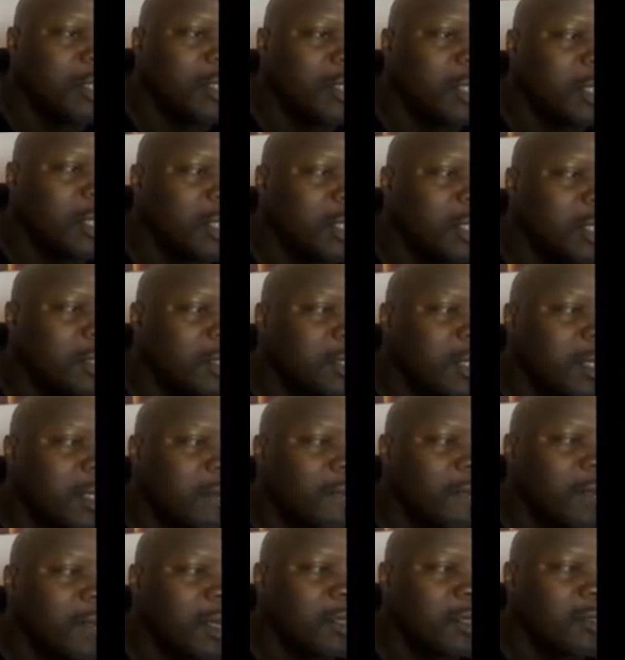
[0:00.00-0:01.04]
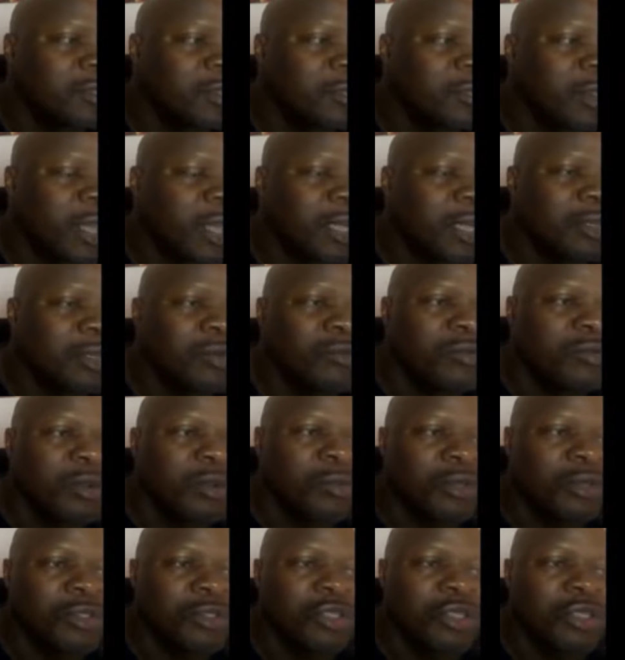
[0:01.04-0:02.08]
that is, and I've clicked on that. I don't
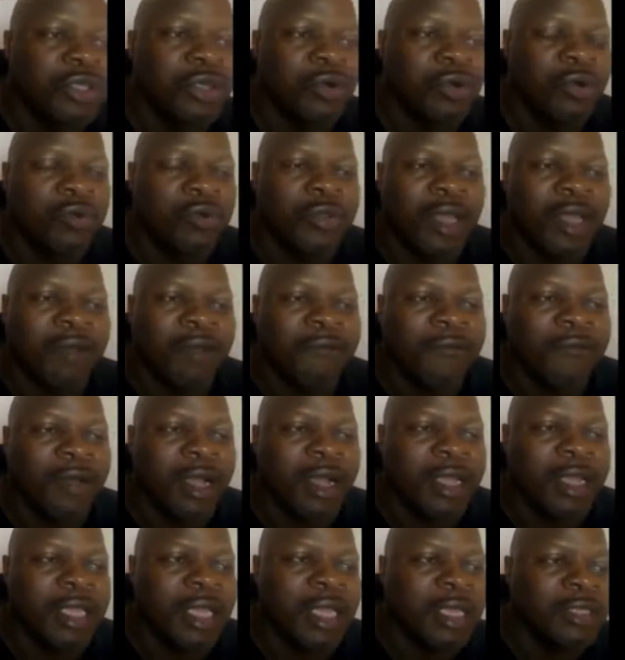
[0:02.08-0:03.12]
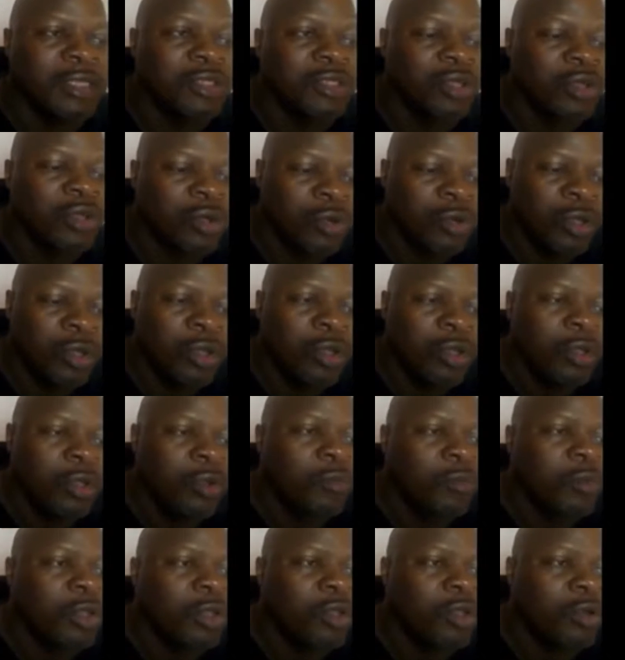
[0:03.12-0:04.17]
really want to go that far yet, so
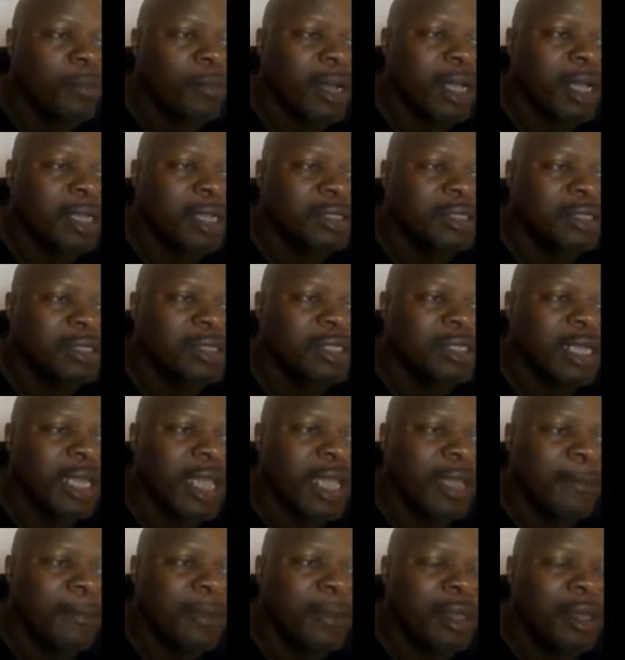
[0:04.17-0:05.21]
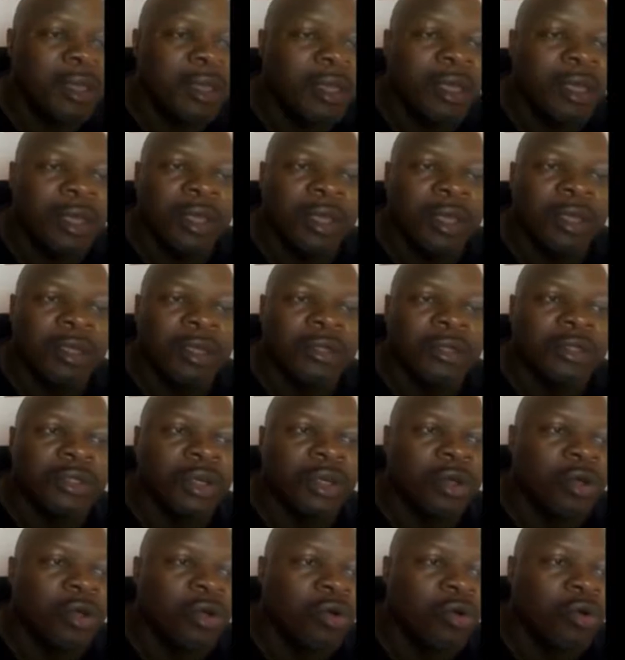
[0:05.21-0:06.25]
we go back a step.
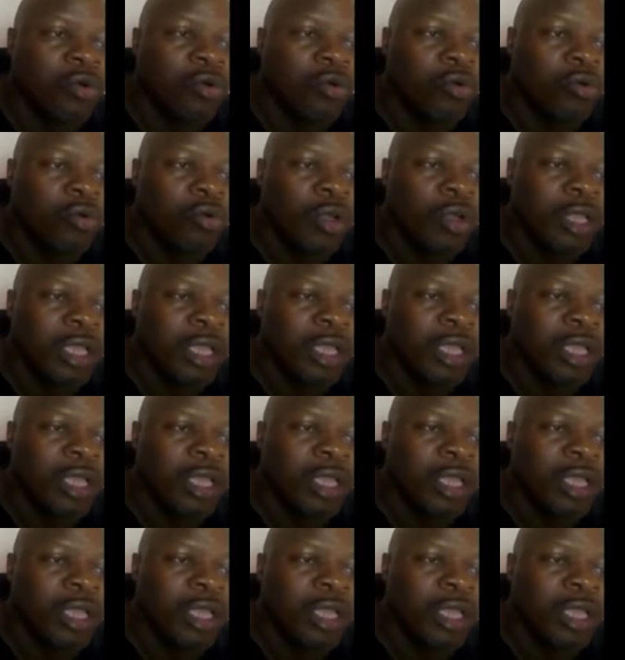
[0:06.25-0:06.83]
So